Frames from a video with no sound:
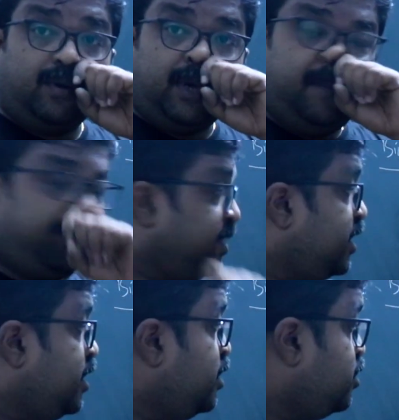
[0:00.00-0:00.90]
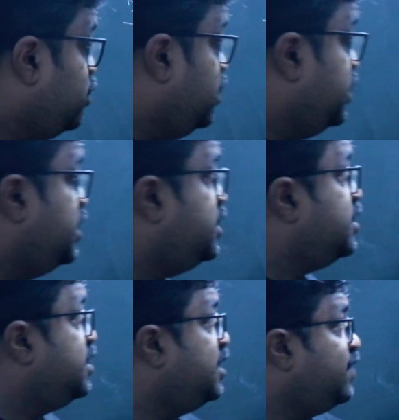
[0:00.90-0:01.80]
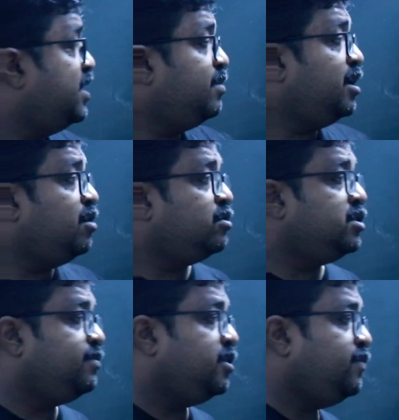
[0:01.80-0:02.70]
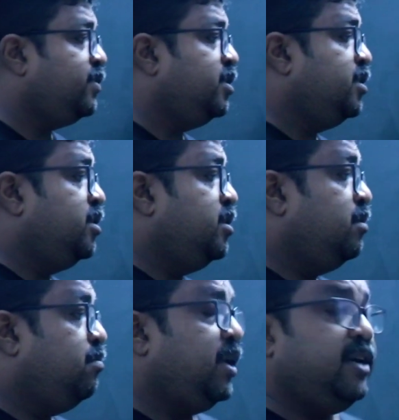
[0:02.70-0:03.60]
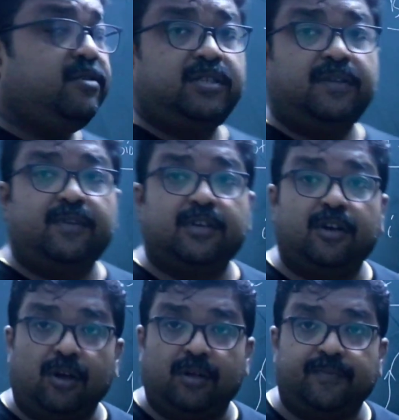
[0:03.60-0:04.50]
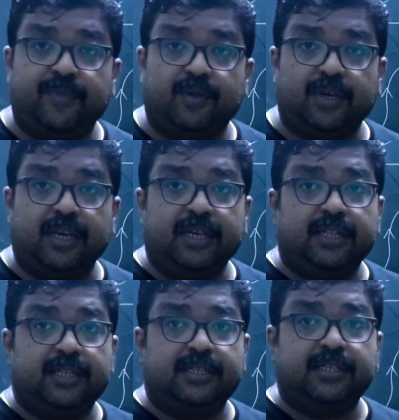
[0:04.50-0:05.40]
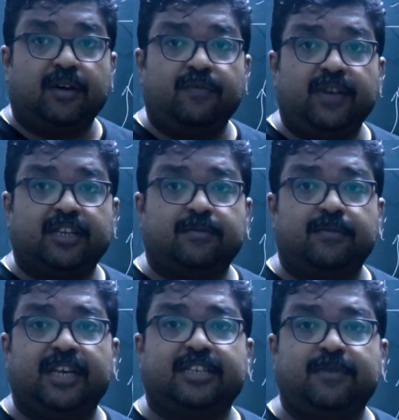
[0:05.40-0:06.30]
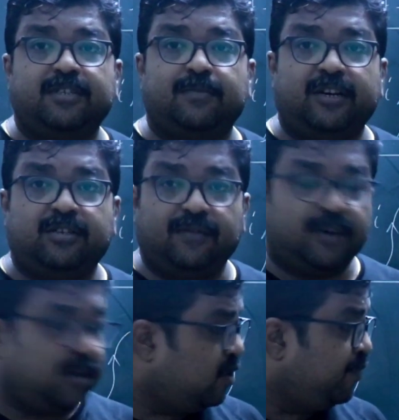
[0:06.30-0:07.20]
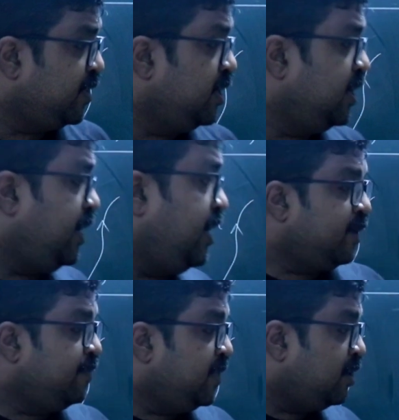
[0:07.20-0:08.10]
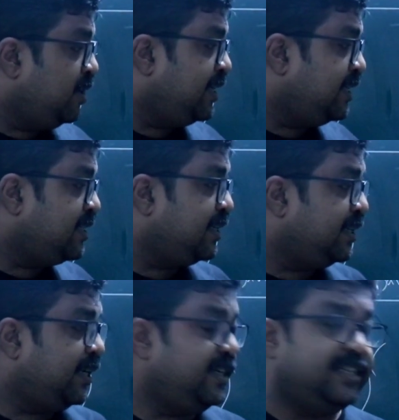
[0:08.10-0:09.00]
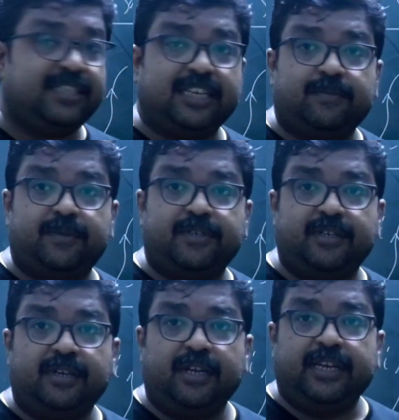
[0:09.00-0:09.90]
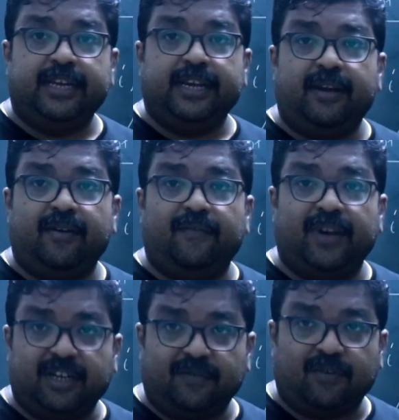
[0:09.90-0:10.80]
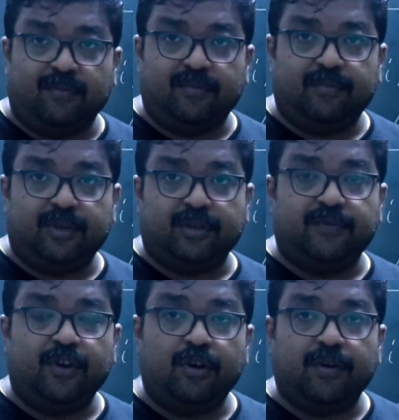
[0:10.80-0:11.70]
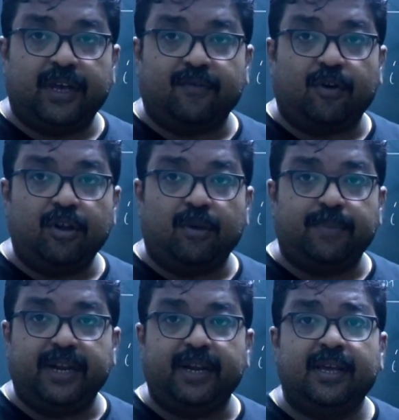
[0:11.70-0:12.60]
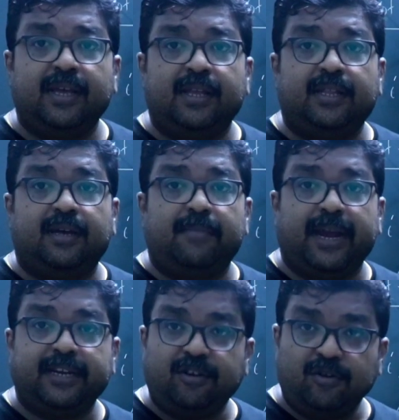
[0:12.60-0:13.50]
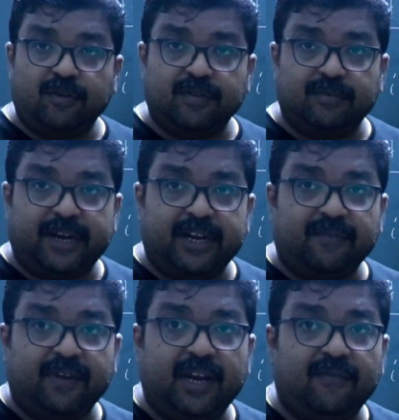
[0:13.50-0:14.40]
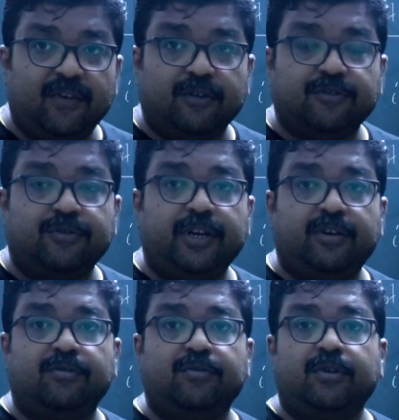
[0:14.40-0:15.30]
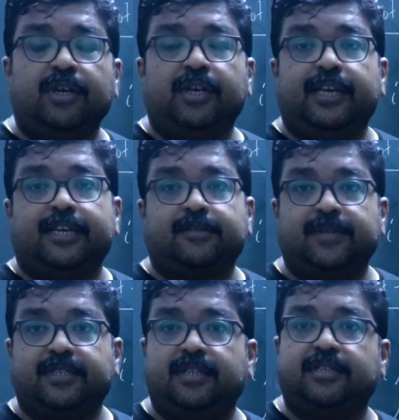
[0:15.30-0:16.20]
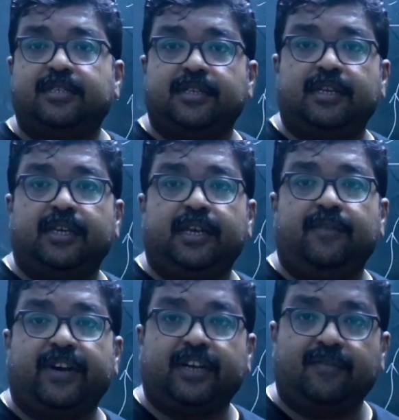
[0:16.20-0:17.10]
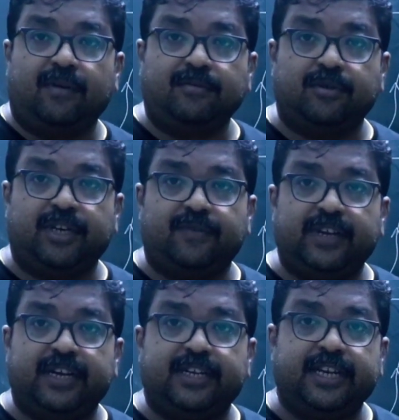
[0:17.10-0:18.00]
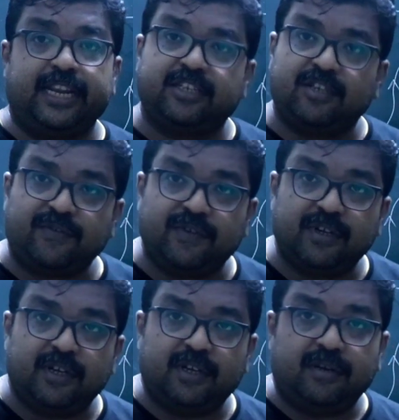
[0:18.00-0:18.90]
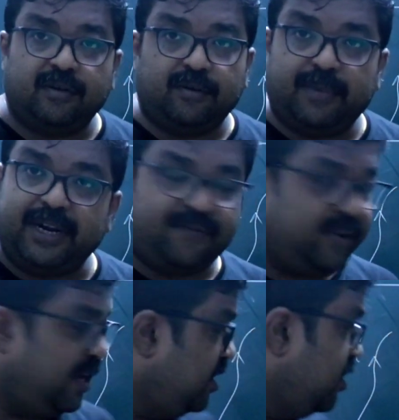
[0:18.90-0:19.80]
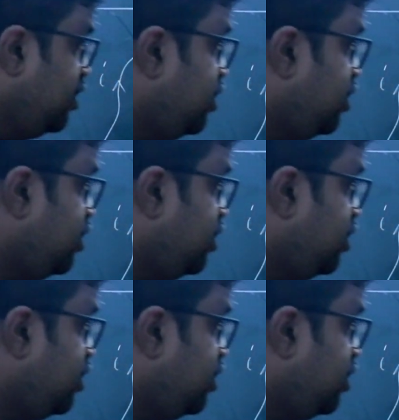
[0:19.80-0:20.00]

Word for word: Okay. So this is the fundamental concept of Biot-Savart law. Okay. This is how we ex express Biot-Savart law. Okay. Now let us write this expression in vector form, because we all have only obtained the magnitude of the magnetic field. We also need to express this in vector form so that we get the direction of magnetic field.